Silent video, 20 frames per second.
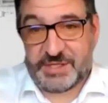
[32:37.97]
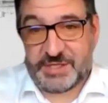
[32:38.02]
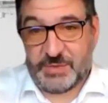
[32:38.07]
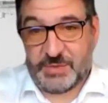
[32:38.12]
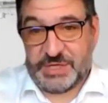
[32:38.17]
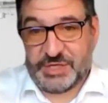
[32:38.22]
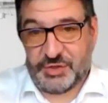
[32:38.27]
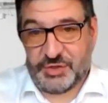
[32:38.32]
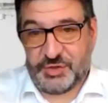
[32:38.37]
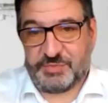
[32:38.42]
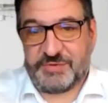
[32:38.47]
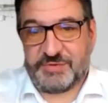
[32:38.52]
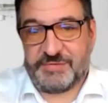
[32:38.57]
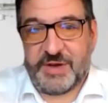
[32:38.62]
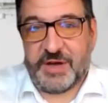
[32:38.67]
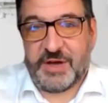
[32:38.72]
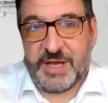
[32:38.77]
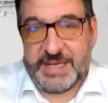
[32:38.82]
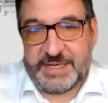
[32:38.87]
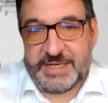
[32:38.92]
that we do
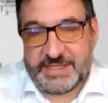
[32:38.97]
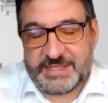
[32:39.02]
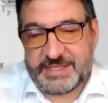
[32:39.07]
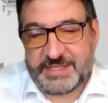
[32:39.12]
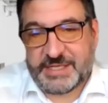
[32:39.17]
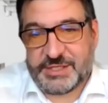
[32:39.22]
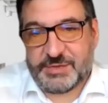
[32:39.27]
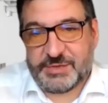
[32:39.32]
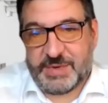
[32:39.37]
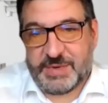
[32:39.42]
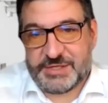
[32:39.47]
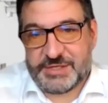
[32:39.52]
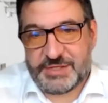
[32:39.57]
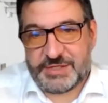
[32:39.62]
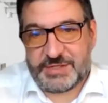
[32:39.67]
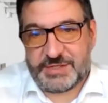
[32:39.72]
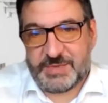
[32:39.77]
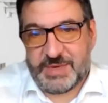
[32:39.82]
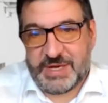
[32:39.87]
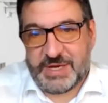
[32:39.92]
provide in
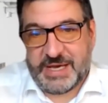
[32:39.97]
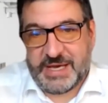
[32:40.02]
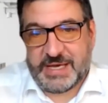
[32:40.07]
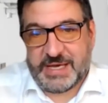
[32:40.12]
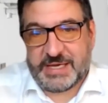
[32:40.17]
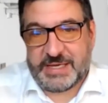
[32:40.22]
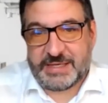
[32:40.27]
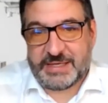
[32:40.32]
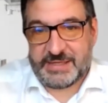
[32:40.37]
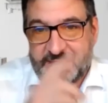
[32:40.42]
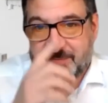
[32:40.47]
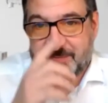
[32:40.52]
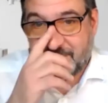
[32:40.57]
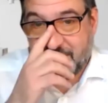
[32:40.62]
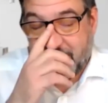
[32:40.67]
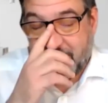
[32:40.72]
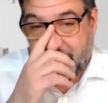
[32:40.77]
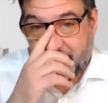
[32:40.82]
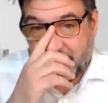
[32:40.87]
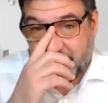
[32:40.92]
situations where
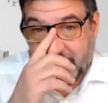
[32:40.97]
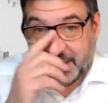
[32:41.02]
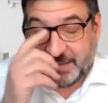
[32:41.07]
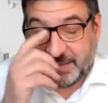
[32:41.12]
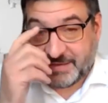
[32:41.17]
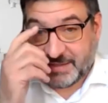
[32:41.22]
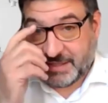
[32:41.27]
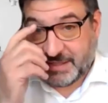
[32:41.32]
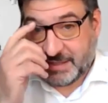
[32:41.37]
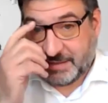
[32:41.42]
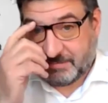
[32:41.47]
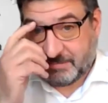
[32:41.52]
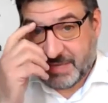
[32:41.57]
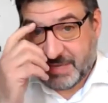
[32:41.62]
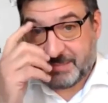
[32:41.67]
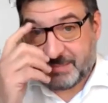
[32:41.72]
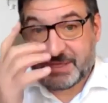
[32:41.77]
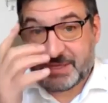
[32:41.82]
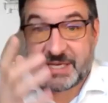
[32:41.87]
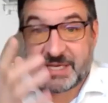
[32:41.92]
maybe
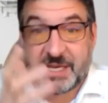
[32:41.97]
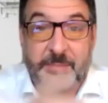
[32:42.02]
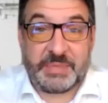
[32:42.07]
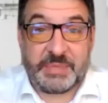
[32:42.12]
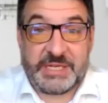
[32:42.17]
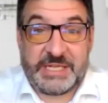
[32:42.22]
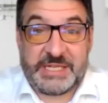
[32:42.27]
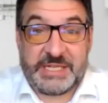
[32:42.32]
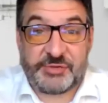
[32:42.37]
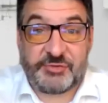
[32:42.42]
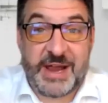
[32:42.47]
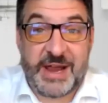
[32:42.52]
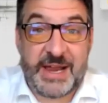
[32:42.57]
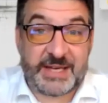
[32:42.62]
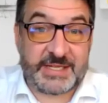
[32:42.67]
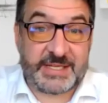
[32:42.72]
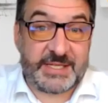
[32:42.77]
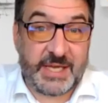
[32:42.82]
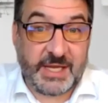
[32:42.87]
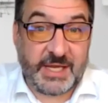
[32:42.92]
the company
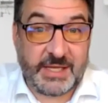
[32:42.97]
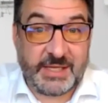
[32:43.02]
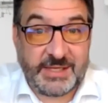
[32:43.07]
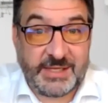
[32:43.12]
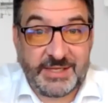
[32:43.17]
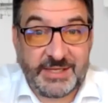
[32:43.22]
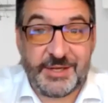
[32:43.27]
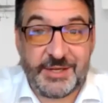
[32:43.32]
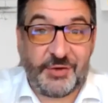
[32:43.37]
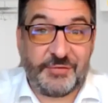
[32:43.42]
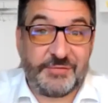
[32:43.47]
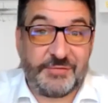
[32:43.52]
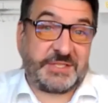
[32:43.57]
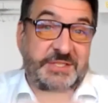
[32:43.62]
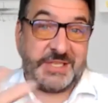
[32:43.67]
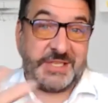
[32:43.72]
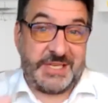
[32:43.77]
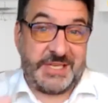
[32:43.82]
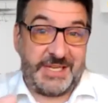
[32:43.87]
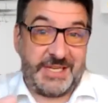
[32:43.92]
director
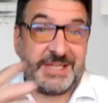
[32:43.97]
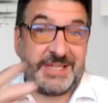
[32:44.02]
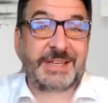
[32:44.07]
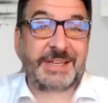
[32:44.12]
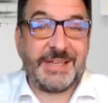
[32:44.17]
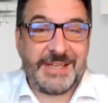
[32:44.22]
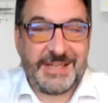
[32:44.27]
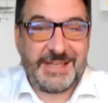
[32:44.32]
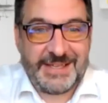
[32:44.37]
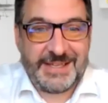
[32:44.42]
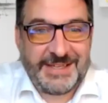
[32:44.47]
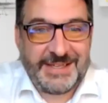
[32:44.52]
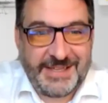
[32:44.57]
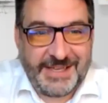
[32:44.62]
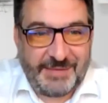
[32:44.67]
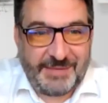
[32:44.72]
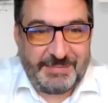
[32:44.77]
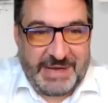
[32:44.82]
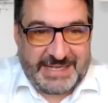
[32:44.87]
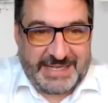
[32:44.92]
obviously
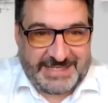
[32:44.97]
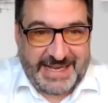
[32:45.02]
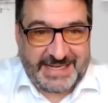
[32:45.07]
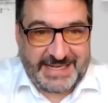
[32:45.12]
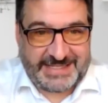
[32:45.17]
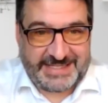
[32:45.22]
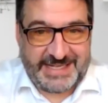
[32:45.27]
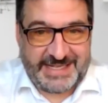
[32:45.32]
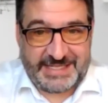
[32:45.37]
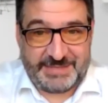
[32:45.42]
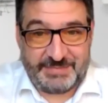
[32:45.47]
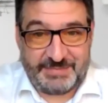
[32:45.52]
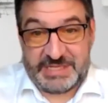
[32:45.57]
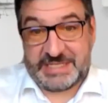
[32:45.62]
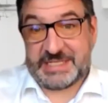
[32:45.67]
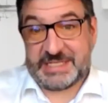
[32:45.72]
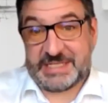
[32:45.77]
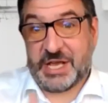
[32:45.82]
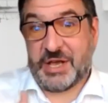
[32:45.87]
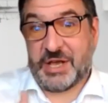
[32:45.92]
has access but
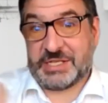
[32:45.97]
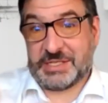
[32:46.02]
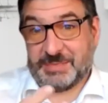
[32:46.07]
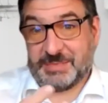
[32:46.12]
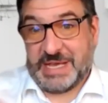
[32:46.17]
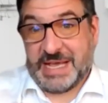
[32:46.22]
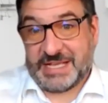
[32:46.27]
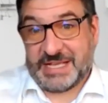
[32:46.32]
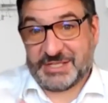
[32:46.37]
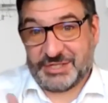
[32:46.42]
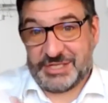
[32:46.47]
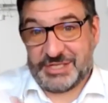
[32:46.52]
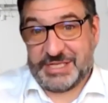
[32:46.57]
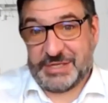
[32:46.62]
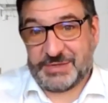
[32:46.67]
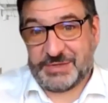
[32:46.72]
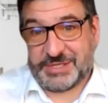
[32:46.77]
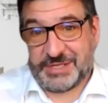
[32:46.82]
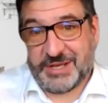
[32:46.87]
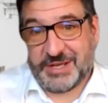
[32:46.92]
isn't going to be actually
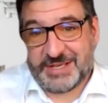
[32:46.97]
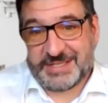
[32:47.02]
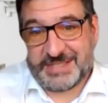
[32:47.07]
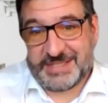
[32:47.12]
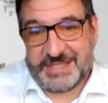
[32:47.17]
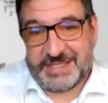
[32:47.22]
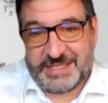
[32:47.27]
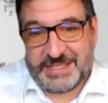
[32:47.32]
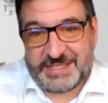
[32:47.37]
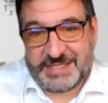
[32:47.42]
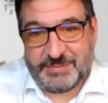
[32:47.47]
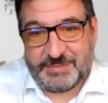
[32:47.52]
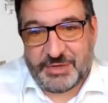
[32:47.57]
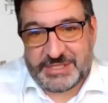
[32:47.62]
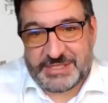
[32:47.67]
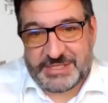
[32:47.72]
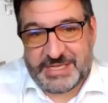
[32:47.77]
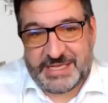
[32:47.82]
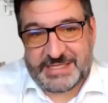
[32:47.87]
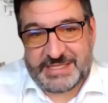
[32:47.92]
utilising the system on
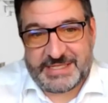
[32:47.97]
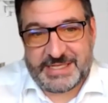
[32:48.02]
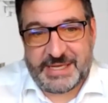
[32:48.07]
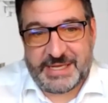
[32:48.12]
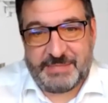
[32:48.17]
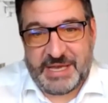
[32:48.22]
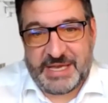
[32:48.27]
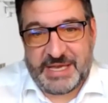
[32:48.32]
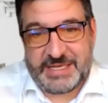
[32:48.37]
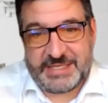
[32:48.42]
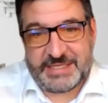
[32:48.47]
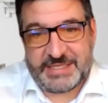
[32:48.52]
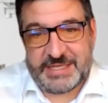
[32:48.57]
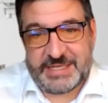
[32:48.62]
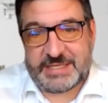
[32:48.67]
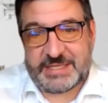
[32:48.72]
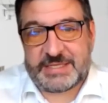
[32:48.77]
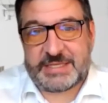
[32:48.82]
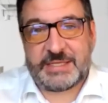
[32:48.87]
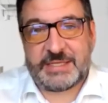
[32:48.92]
a day-to-day
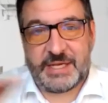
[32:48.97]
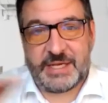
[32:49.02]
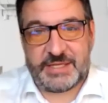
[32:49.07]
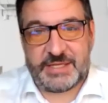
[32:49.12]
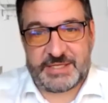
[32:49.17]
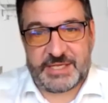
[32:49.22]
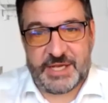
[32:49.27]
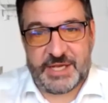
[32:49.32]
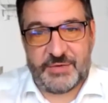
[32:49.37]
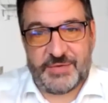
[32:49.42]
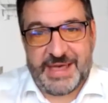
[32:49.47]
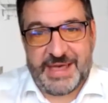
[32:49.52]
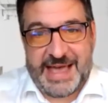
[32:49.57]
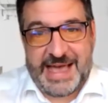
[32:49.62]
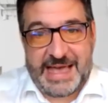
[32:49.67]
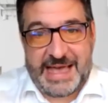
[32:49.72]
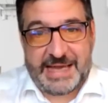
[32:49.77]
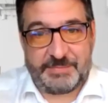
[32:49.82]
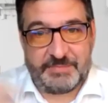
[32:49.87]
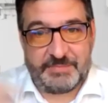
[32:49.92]
basis, and so that
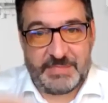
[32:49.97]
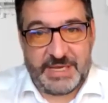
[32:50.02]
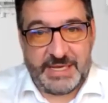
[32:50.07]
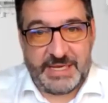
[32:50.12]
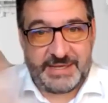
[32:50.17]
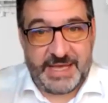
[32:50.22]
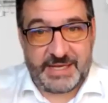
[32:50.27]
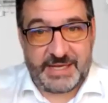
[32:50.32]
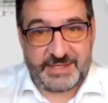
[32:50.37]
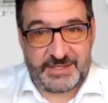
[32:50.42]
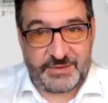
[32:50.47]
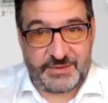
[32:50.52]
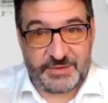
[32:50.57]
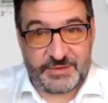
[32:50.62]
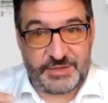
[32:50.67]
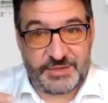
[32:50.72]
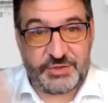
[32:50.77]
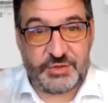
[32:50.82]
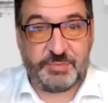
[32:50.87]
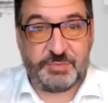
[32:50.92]
admin, that sort of
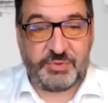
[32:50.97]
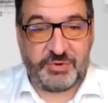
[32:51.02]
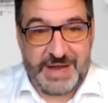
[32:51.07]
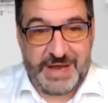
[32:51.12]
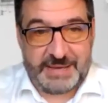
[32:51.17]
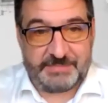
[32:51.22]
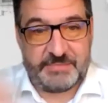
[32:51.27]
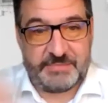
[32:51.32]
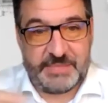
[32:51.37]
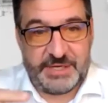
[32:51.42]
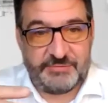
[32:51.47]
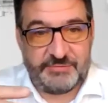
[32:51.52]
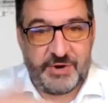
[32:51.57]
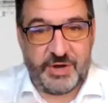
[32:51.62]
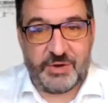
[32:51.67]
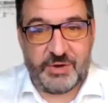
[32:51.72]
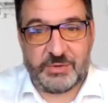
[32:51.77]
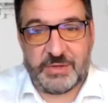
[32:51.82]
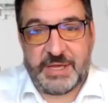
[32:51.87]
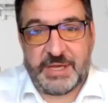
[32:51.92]
super admin
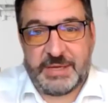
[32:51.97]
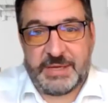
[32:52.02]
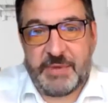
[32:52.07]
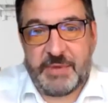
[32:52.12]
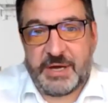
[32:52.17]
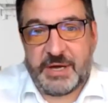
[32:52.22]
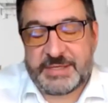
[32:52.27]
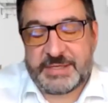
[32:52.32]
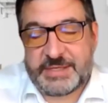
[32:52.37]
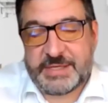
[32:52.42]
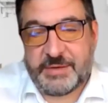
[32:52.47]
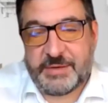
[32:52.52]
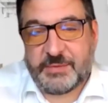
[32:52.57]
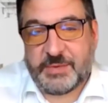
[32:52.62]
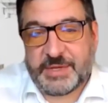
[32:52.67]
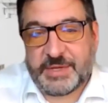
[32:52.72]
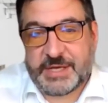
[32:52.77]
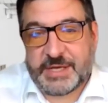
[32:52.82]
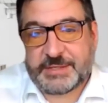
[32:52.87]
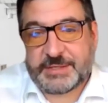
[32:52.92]
role, then might sit
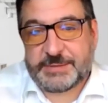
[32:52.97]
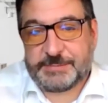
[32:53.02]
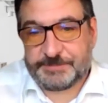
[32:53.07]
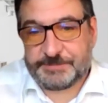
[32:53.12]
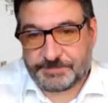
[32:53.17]
with us.